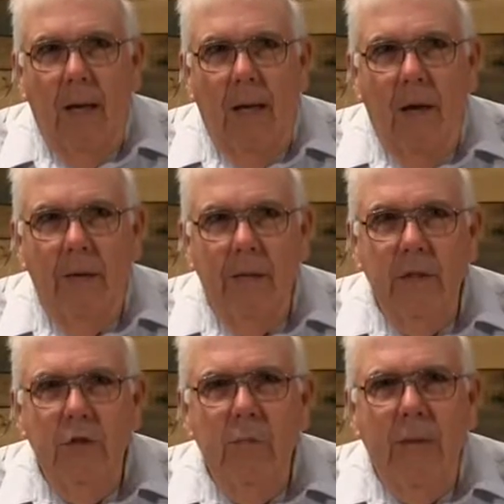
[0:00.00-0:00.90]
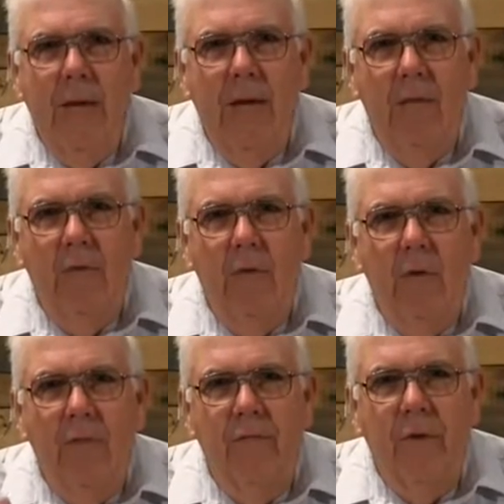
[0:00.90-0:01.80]
how his behavior
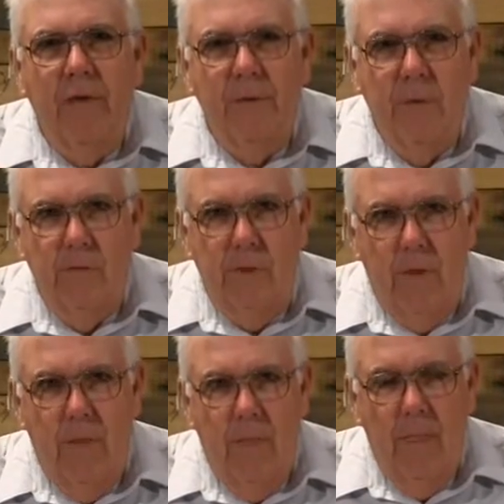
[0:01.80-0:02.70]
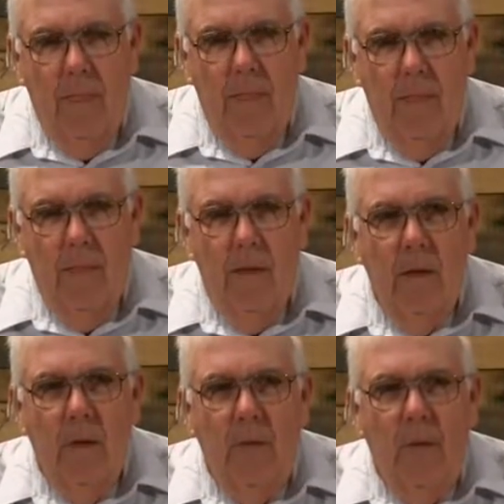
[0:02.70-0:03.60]
affects Susie,
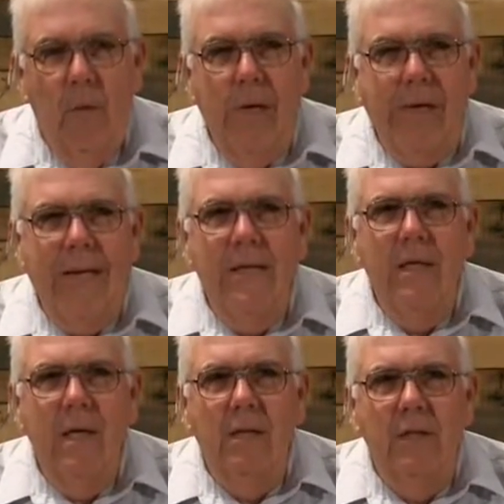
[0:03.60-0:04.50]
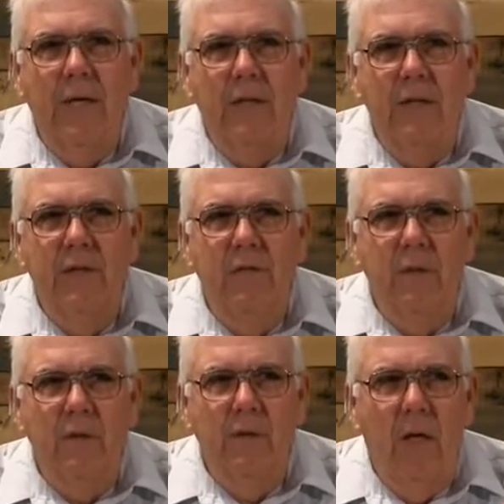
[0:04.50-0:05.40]
that when he does that, she feels